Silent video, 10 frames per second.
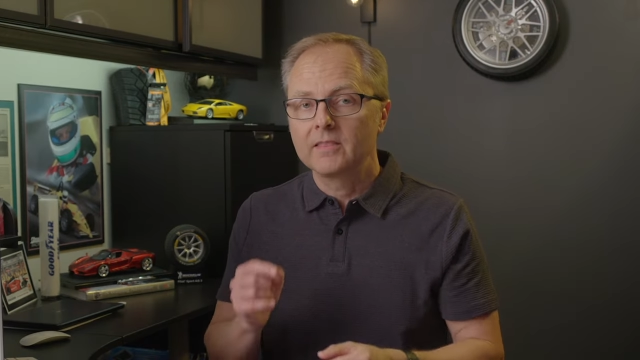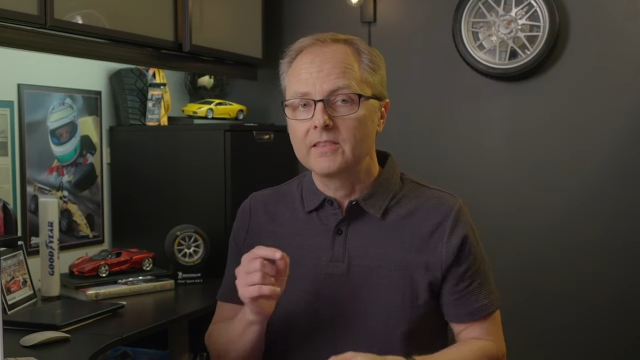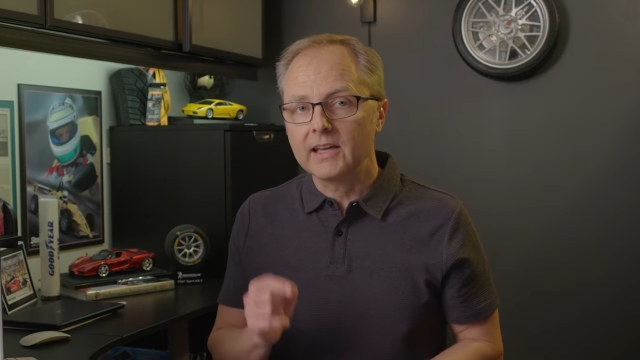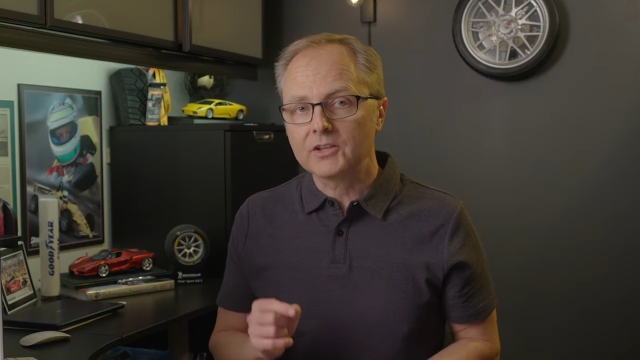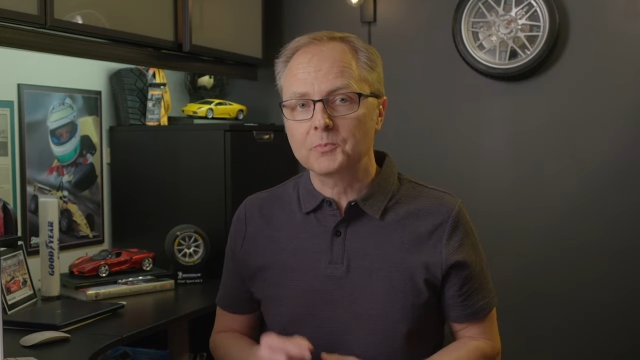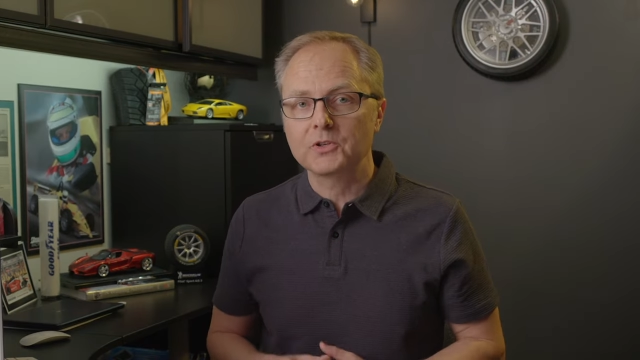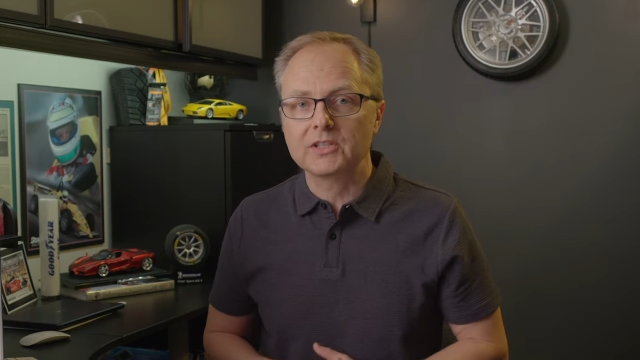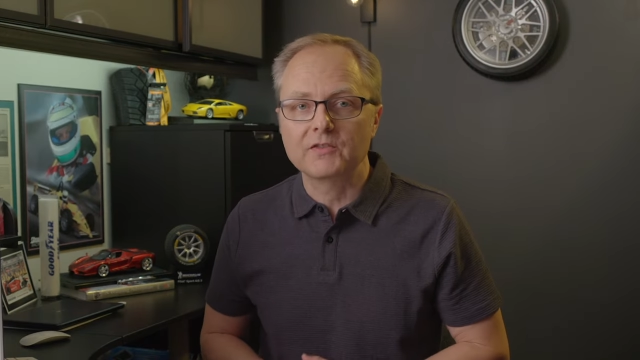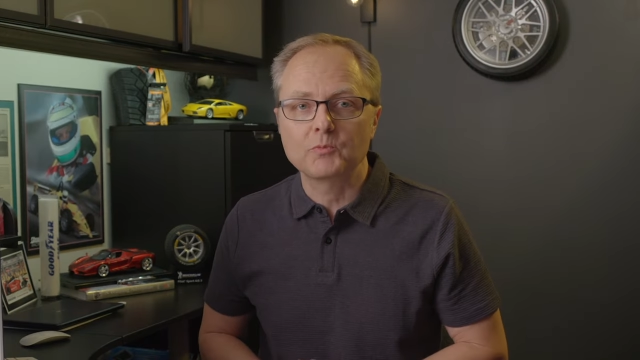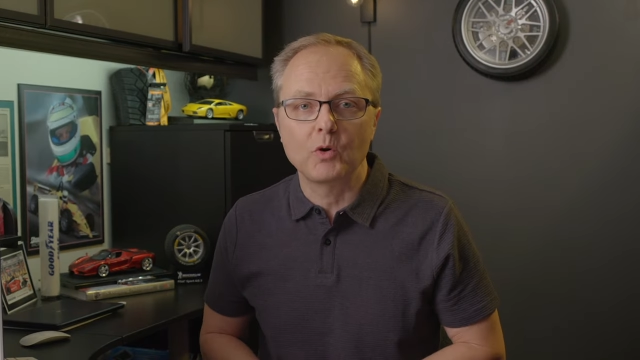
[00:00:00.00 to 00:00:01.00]
the experts
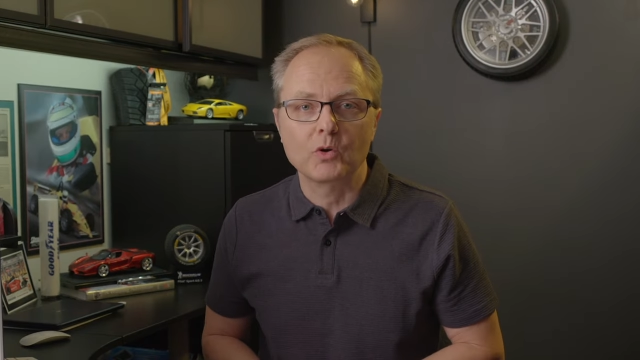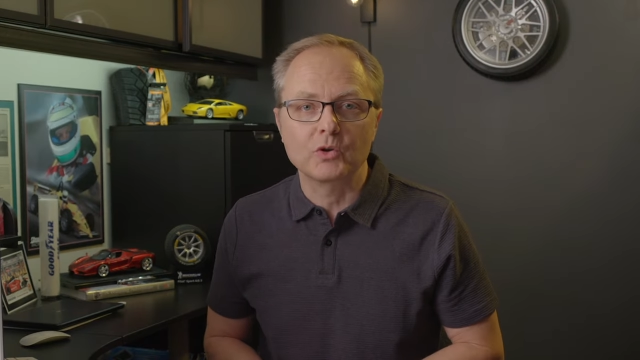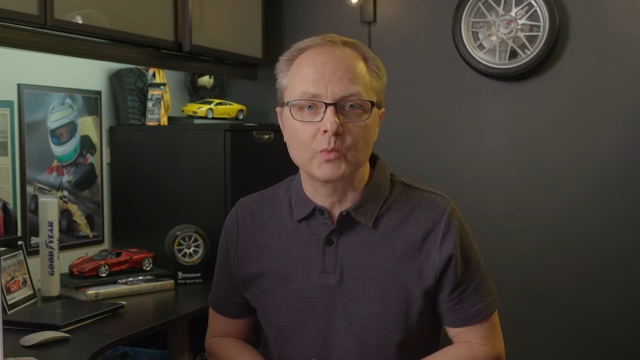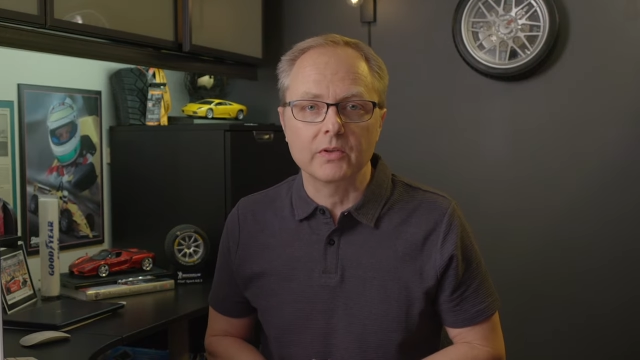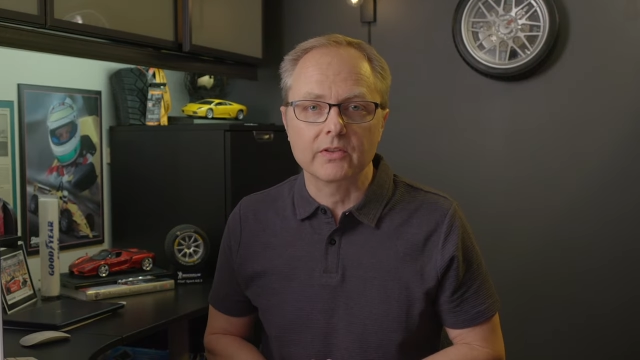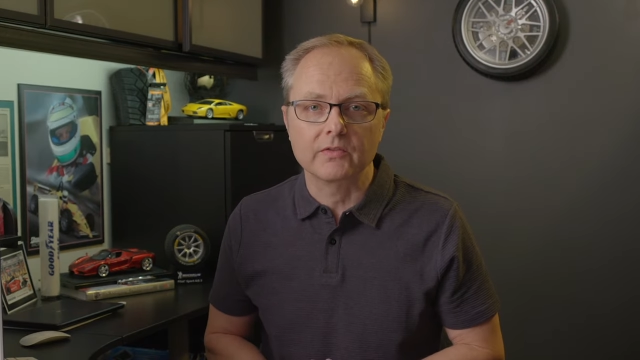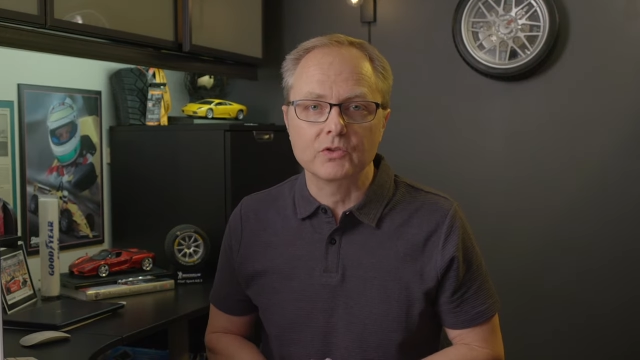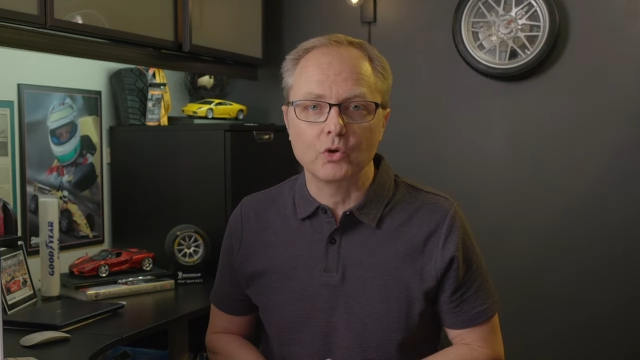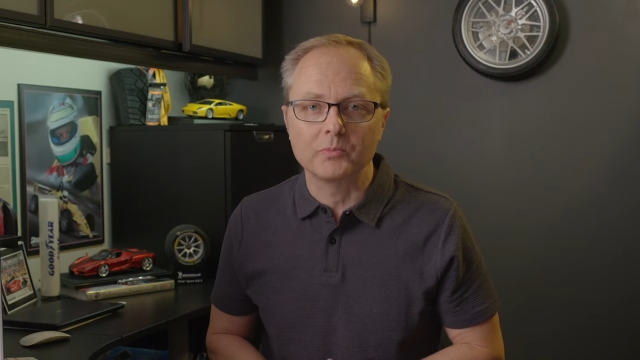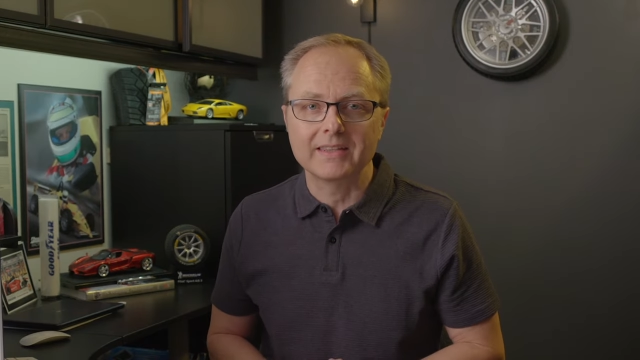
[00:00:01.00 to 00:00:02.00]
I've spoken with have
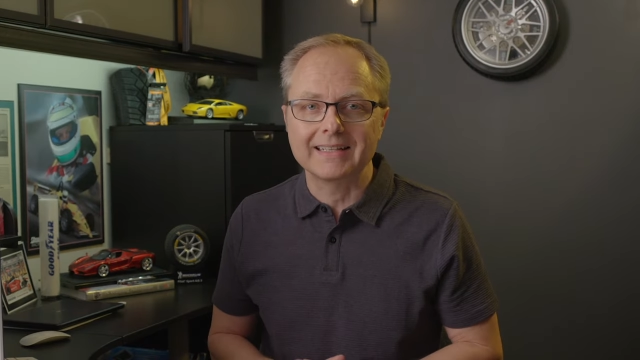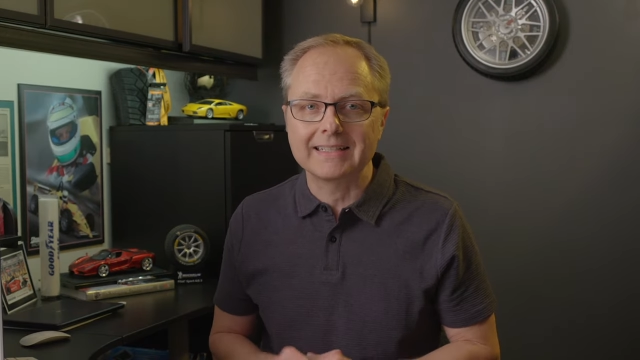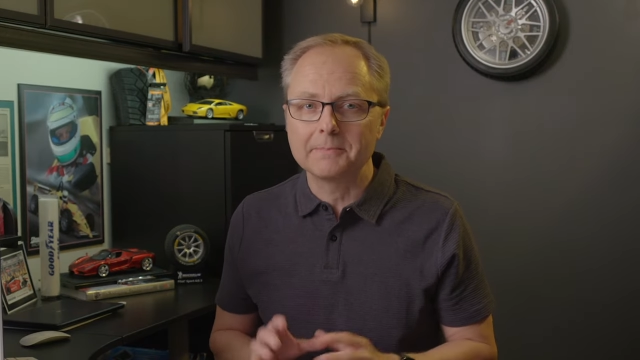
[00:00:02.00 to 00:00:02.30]
told me that